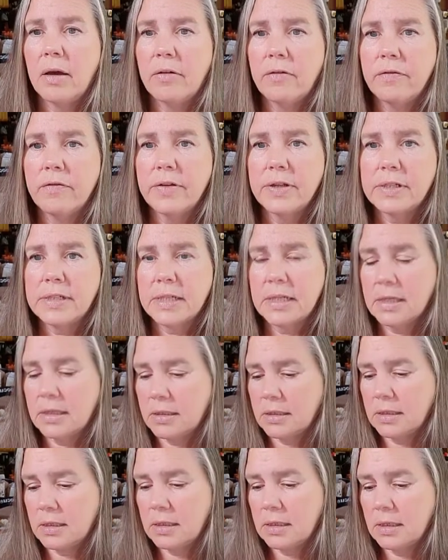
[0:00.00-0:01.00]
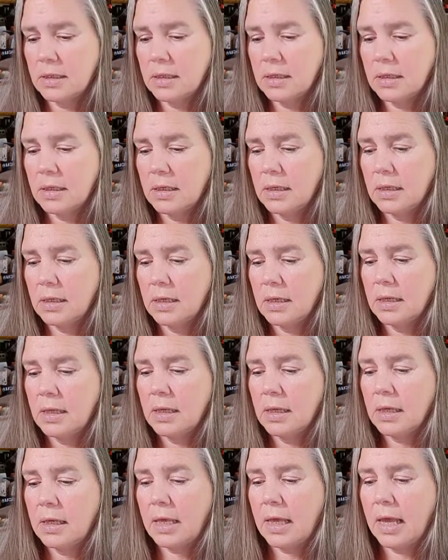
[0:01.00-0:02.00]
visit
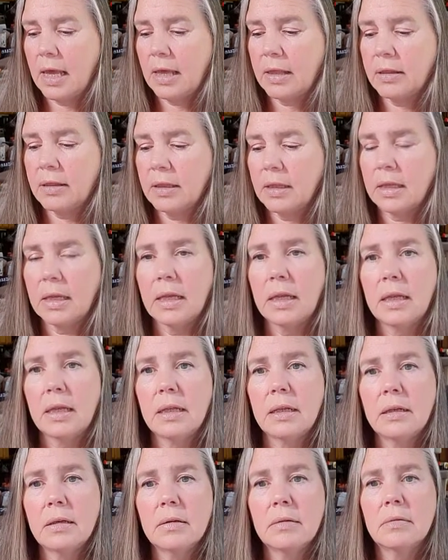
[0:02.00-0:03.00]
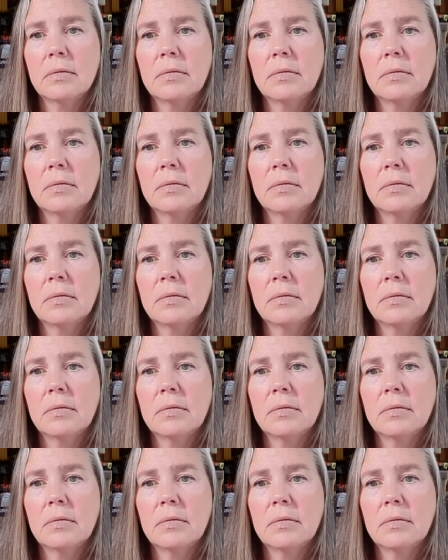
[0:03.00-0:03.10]
Kathleen.